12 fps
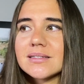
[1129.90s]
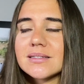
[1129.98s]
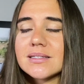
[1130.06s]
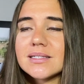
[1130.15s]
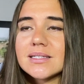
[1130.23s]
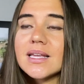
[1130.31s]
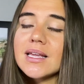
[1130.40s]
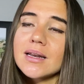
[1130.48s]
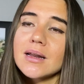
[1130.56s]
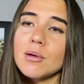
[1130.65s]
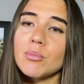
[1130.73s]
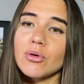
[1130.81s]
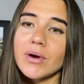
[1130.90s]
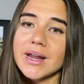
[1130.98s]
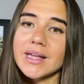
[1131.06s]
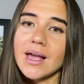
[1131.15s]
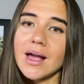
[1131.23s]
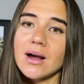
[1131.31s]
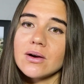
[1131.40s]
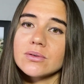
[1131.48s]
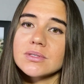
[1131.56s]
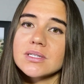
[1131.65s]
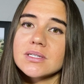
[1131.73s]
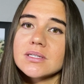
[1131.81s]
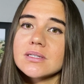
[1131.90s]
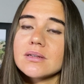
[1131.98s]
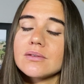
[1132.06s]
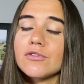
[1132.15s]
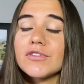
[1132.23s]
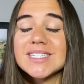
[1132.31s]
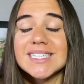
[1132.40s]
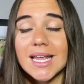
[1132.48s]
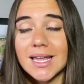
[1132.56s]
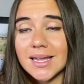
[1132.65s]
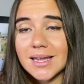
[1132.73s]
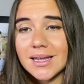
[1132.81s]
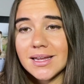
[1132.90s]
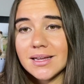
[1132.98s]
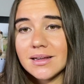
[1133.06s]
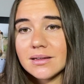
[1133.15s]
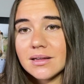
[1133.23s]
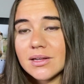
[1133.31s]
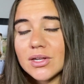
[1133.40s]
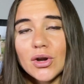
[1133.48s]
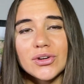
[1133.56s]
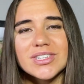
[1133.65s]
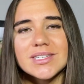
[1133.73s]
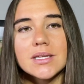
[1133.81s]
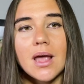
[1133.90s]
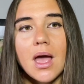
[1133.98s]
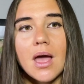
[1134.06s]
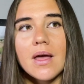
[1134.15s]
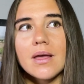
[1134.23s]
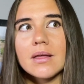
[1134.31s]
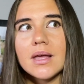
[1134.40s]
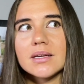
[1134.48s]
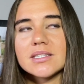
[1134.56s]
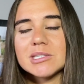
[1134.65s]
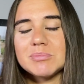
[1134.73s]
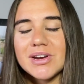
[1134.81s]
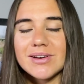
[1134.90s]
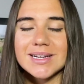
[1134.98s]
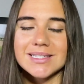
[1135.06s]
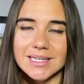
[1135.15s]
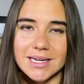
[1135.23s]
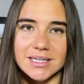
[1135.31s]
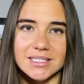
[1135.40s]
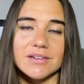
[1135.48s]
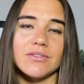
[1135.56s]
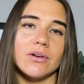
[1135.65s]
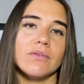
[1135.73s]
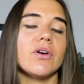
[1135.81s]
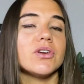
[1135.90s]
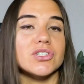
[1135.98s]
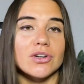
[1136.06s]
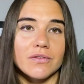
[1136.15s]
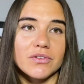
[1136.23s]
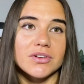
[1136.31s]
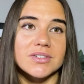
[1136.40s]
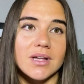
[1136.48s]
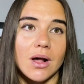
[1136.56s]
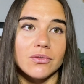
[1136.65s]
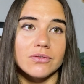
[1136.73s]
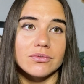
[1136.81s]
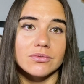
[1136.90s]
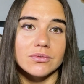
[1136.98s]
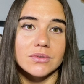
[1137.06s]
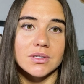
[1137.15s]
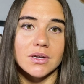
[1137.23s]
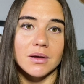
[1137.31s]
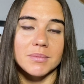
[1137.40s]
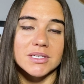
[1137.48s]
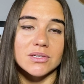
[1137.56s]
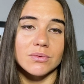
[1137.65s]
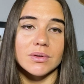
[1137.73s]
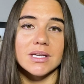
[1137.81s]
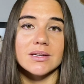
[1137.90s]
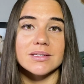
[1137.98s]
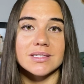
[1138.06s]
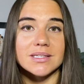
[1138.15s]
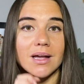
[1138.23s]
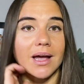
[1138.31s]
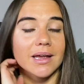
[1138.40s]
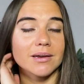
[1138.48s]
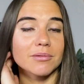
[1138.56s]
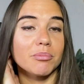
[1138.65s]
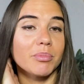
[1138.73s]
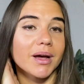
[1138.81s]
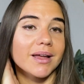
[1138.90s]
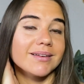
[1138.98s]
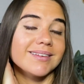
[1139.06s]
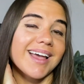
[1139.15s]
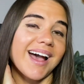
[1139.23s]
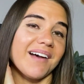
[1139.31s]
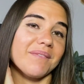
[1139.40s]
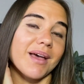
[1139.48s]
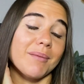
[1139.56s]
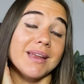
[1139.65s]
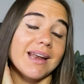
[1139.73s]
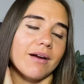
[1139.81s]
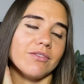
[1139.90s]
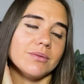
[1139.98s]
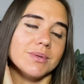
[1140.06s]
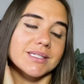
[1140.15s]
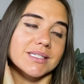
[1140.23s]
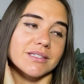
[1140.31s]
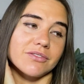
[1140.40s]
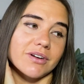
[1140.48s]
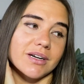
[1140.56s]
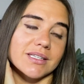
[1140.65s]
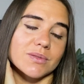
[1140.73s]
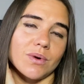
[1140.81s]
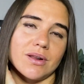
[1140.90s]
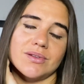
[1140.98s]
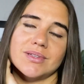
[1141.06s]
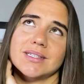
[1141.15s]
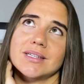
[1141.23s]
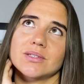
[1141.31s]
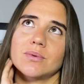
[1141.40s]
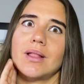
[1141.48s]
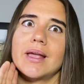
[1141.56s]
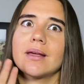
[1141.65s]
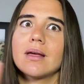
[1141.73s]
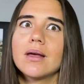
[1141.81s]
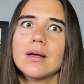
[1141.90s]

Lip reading: skin breakouts, fatigue, just experiencing a different version of yourself is a really good sign. But yeah, I mean, everyone's different. It's one of those things where like